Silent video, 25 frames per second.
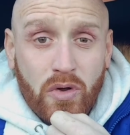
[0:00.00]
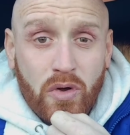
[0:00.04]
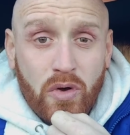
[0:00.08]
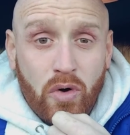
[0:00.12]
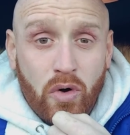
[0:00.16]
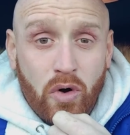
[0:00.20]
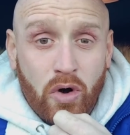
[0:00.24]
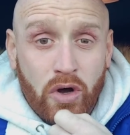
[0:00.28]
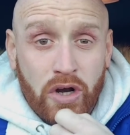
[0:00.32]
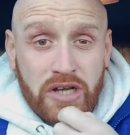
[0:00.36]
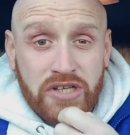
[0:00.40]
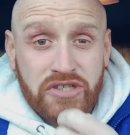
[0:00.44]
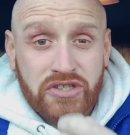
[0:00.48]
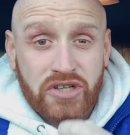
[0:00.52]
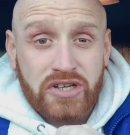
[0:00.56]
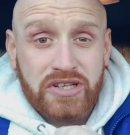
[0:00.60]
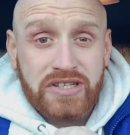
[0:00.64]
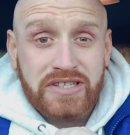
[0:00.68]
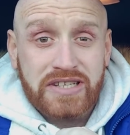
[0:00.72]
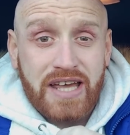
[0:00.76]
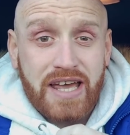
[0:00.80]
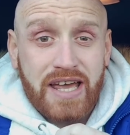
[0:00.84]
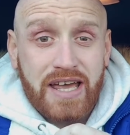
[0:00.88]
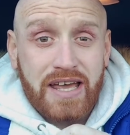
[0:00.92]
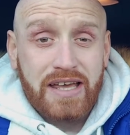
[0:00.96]
on a
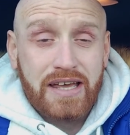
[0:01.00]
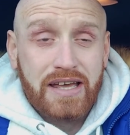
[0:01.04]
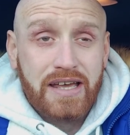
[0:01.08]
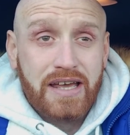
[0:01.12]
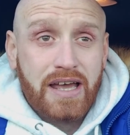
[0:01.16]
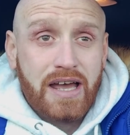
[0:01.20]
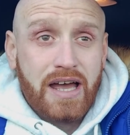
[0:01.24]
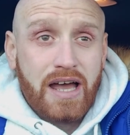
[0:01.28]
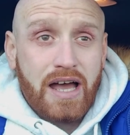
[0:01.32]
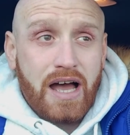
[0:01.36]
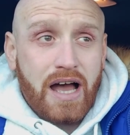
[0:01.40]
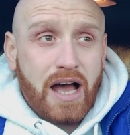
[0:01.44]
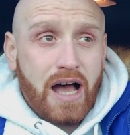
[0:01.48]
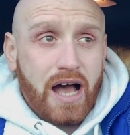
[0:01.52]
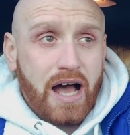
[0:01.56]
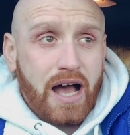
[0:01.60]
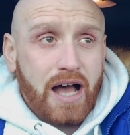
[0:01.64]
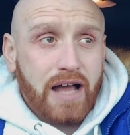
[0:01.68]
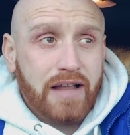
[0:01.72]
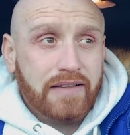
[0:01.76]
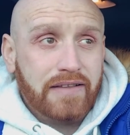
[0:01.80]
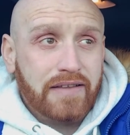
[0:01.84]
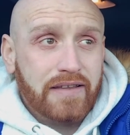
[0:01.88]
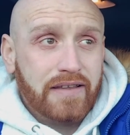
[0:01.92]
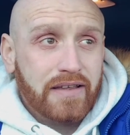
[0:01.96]
sunset,
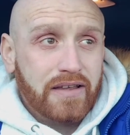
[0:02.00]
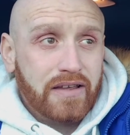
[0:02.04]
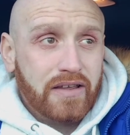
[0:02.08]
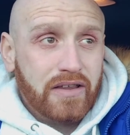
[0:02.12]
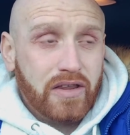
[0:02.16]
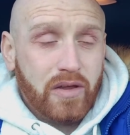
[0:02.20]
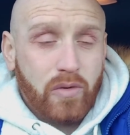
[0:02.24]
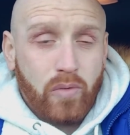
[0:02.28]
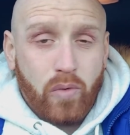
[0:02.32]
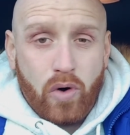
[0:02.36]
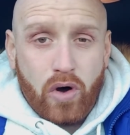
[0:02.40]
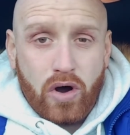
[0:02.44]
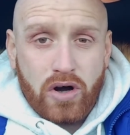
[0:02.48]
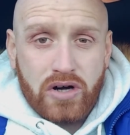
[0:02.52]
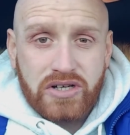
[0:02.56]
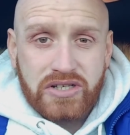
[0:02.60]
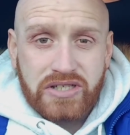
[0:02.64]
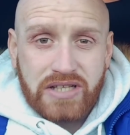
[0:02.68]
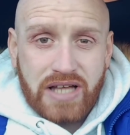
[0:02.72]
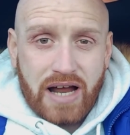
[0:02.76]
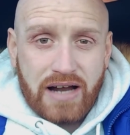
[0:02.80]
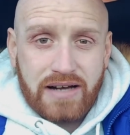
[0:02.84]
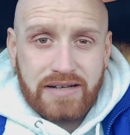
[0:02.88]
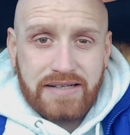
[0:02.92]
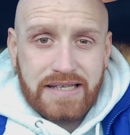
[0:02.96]
and the water's
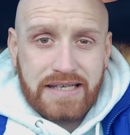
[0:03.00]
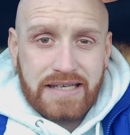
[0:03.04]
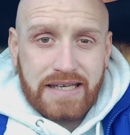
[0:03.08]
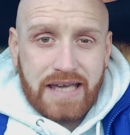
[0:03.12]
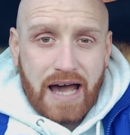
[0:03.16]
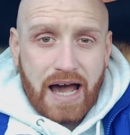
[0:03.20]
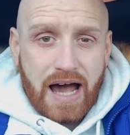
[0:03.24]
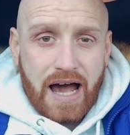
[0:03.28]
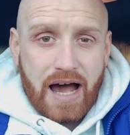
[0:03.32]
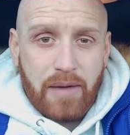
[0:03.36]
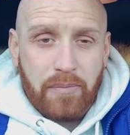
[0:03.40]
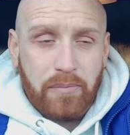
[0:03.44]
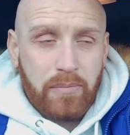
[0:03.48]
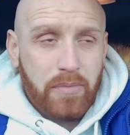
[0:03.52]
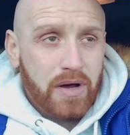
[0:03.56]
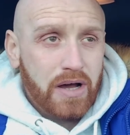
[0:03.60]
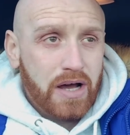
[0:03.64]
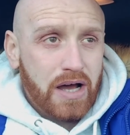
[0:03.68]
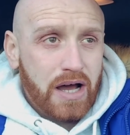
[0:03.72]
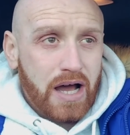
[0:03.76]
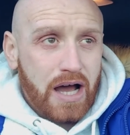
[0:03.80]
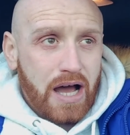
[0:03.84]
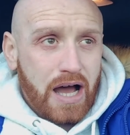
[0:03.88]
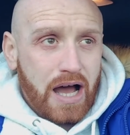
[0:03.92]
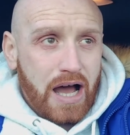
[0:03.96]
starting to calm.
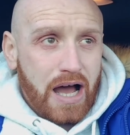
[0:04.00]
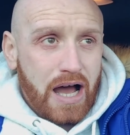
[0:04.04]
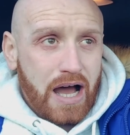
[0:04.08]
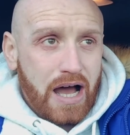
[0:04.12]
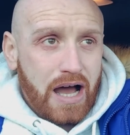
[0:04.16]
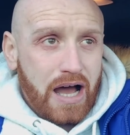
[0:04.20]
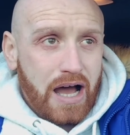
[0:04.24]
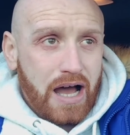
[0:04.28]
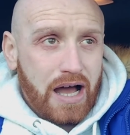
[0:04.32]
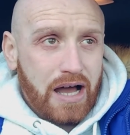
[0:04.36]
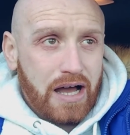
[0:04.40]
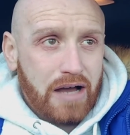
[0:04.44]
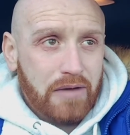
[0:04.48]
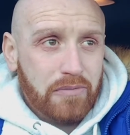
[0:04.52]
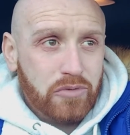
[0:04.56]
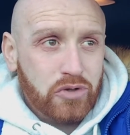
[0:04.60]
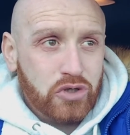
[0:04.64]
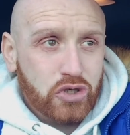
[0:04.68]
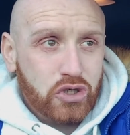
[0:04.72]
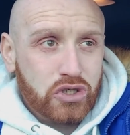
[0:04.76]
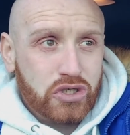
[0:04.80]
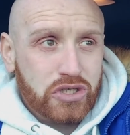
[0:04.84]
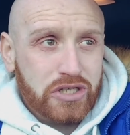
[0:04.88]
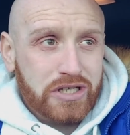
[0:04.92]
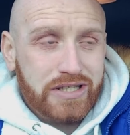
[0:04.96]
We
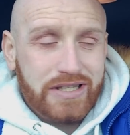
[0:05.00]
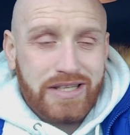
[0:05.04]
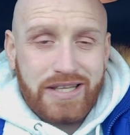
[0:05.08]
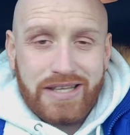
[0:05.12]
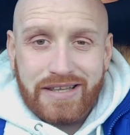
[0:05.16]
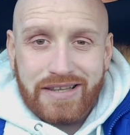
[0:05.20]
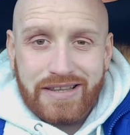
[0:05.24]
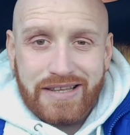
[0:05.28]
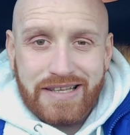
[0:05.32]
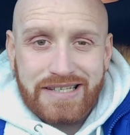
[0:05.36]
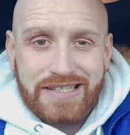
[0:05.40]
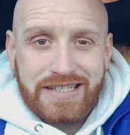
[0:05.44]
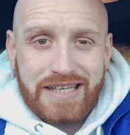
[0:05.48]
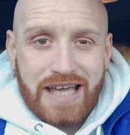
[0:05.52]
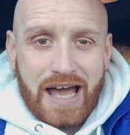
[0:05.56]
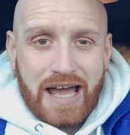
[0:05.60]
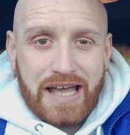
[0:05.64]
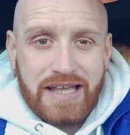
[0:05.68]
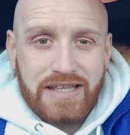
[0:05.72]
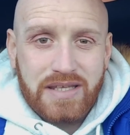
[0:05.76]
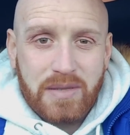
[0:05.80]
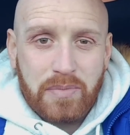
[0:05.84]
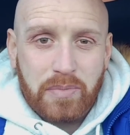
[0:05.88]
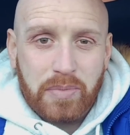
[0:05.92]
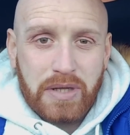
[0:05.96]
just need the sky
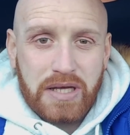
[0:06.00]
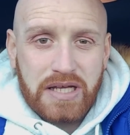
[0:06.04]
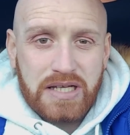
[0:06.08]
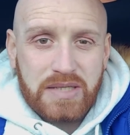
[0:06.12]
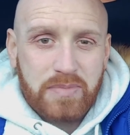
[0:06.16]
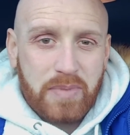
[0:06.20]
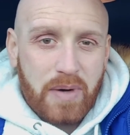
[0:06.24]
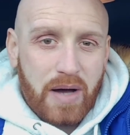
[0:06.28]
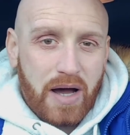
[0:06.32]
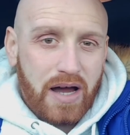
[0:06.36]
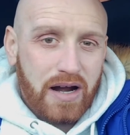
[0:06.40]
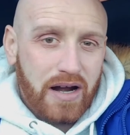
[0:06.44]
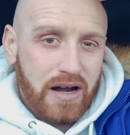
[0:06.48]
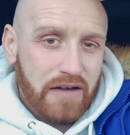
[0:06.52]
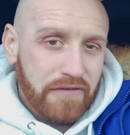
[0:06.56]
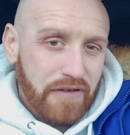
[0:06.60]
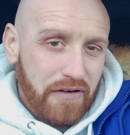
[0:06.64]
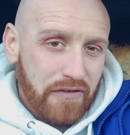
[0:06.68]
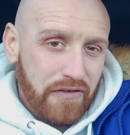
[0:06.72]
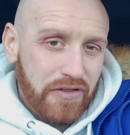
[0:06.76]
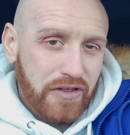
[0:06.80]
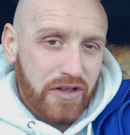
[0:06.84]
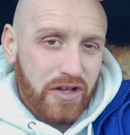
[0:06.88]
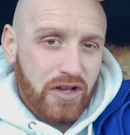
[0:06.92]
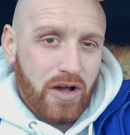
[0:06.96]
to play its part. If
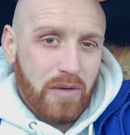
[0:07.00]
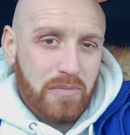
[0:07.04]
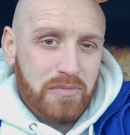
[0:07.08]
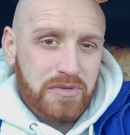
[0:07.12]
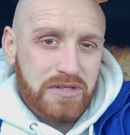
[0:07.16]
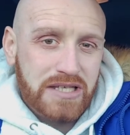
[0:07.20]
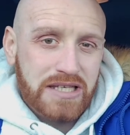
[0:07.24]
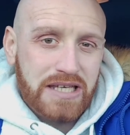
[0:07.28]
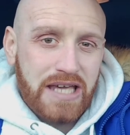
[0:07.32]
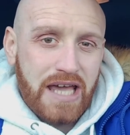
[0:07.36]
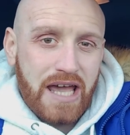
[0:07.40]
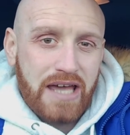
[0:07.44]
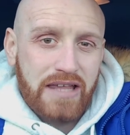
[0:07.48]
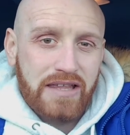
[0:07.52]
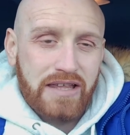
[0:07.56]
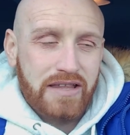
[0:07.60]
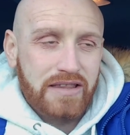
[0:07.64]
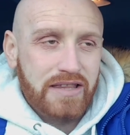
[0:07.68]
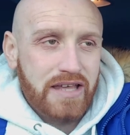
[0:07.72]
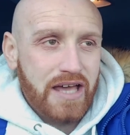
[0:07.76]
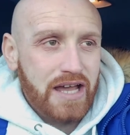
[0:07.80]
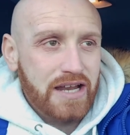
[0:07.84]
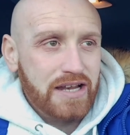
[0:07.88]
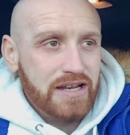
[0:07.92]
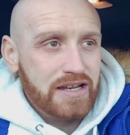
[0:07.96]
everything comes together,
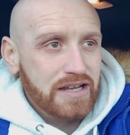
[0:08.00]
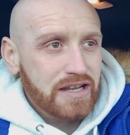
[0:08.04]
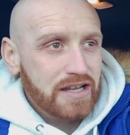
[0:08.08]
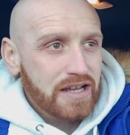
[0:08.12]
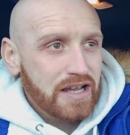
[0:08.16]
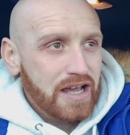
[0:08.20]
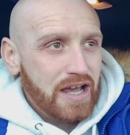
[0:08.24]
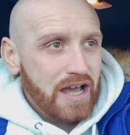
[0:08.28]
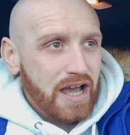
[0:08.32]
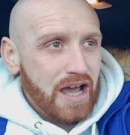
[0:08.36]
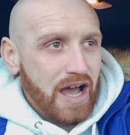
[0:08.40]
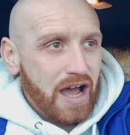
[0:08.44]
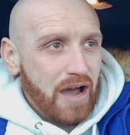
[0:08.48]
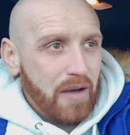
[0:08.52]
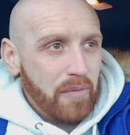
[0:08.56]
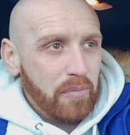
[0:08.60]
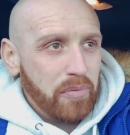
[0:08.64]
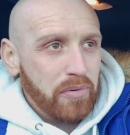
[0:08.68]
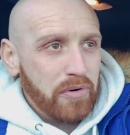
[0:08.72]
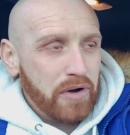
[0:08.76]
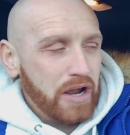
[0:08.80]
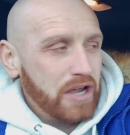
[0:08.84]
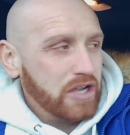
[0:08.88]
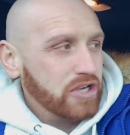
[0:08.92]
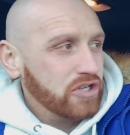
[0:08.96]
then I'm
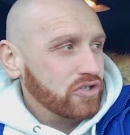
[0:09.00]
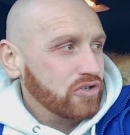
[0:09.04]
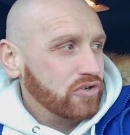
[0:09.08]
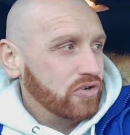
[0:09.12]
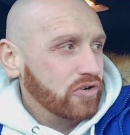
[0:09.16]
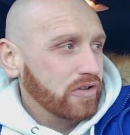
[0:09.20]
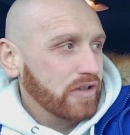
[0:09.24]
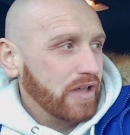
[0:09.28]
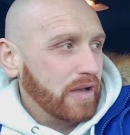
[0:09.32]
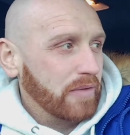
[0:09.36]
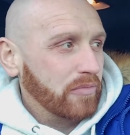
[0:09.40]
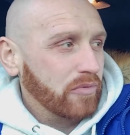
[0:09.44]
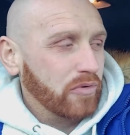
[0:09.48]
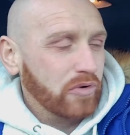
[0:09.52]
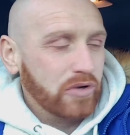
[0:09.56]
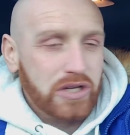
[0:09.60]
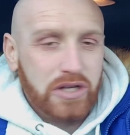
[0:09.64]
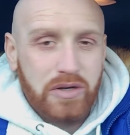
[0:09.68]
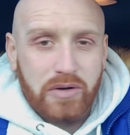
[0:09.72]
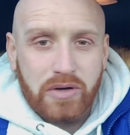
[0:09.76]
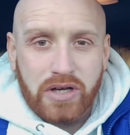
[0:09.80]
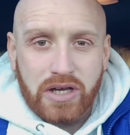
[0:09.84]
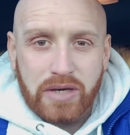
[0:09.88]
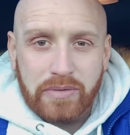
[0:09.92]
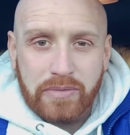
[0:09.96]
pretty sure that I'm going
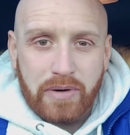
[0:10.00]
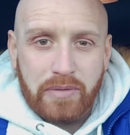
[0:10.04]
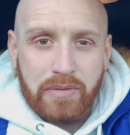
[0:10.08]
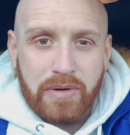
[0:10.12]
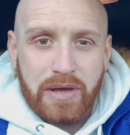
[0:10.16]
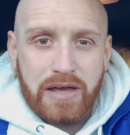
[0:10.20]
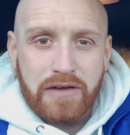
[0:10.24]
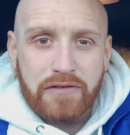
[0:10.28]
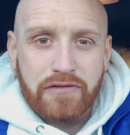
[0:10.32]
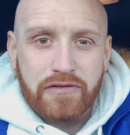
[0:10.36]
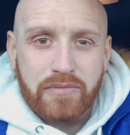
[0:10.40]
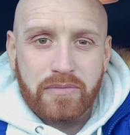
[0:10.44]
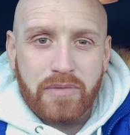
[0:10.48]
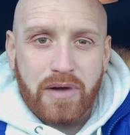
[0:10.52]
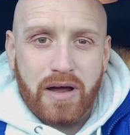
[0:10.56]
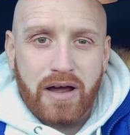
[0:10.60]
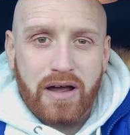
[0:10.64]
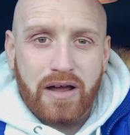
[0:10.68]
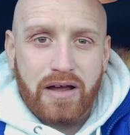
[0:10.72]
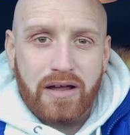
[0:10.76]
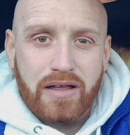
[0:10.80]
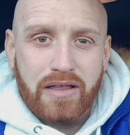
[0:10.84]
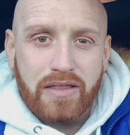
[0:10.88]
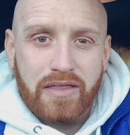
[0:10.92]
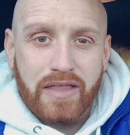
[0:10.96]
to come away from
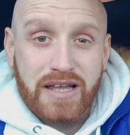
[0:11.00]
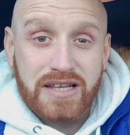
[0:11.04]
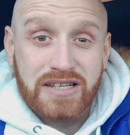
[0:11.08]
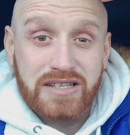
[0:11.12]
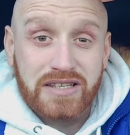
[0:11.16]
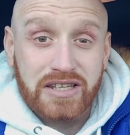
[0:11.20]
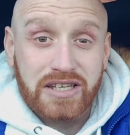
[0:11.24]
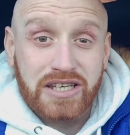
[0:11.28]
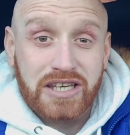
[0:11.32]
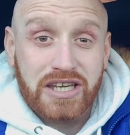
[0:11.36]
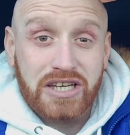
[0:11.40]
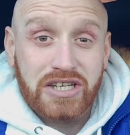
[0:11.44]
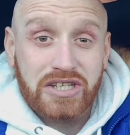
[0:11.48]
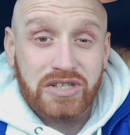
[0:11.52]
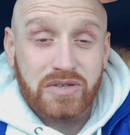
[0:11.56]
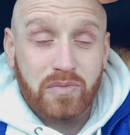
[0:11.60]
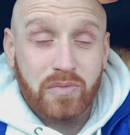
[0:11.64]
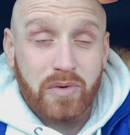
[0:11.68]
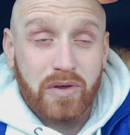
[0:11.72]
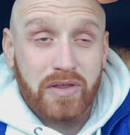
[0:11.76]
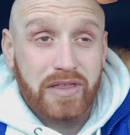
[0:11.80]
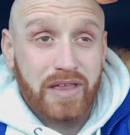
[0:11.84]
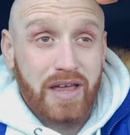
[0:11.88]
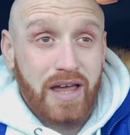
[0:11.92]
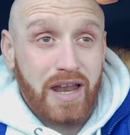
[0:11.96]
this location
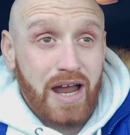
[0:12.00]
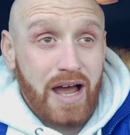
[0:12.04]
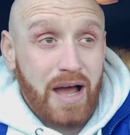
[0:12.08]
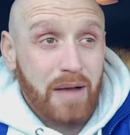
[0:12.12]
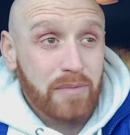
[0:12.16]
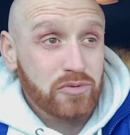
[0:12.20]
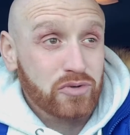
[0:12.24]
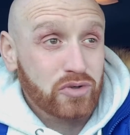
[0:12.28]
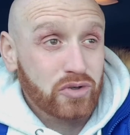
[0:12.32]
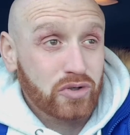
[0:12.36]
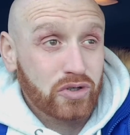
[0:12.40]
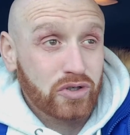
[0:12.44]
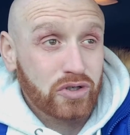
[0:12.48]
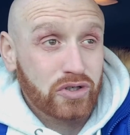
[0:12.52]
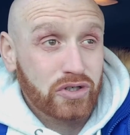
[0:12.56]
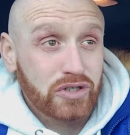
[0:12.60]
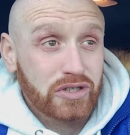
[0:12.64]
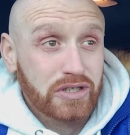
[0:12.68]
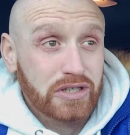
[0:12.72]
with an absolute